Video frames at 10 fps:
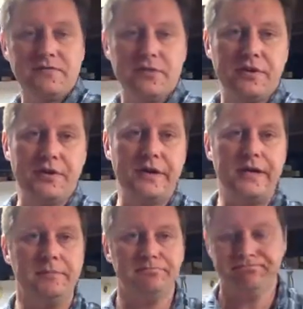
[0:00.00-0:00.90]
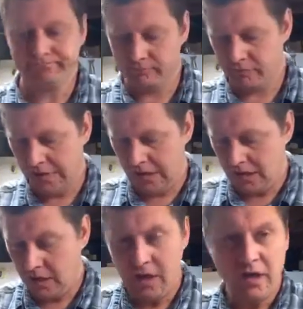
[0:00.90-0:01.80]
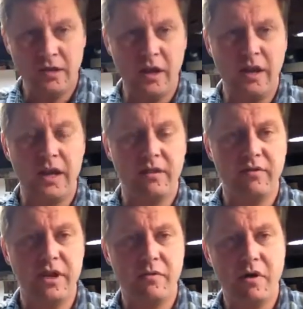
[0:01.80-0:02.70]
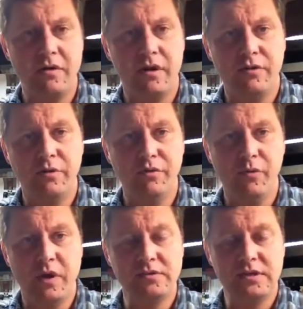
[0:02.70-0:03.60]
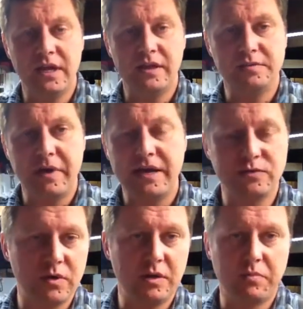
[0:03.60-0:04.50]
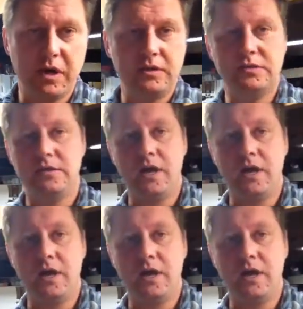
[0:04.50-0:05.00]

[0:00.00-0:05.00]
for not getting a video out on Homebrew Wednesday this past week, but